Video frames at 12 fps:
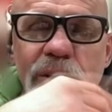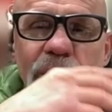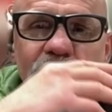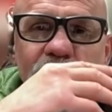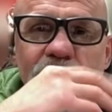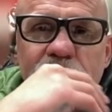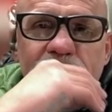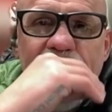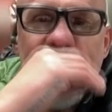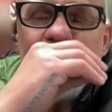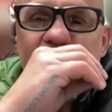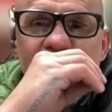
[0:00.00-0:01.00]
So
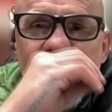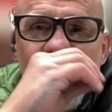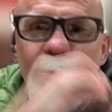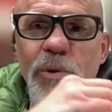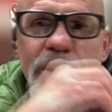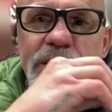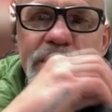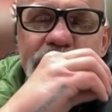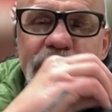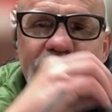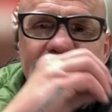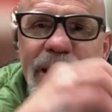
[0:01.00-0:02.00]
I would
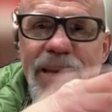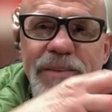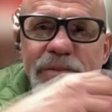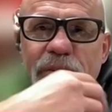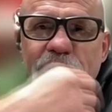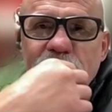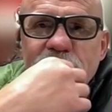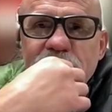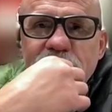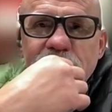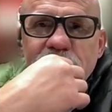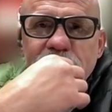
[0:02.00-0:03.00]
always say hit
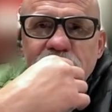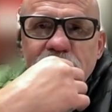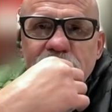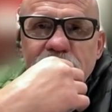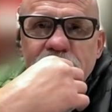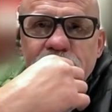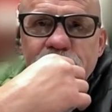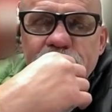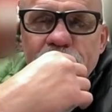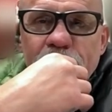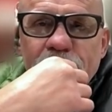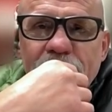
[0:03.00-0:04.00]
first.
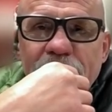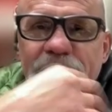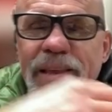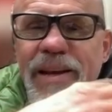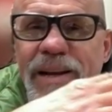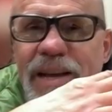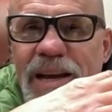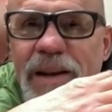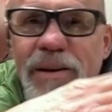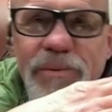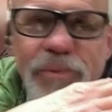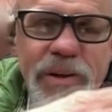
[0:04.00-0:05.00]
And then a
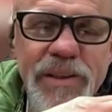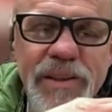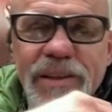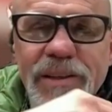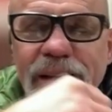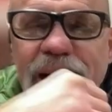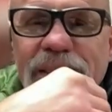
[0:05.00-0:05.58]
kind of one that